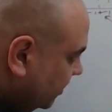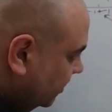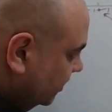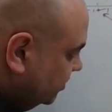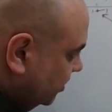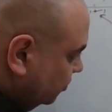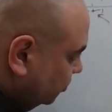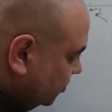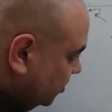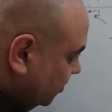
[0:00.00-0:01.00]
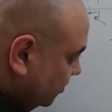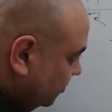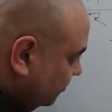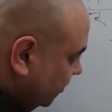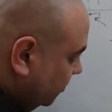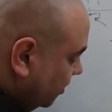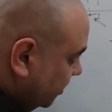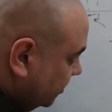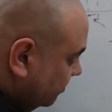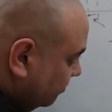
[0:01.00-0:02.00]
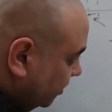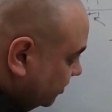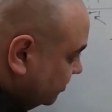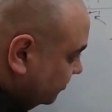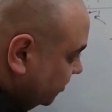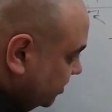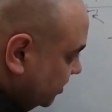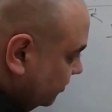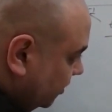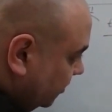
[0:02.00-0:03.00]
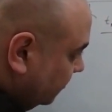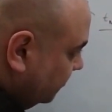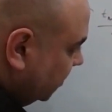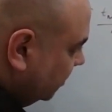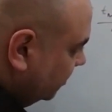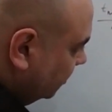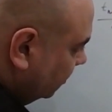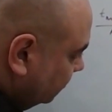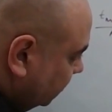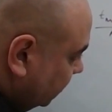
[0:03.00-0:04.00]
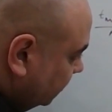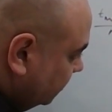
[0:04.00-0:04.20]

is equal to v1 minus v0 over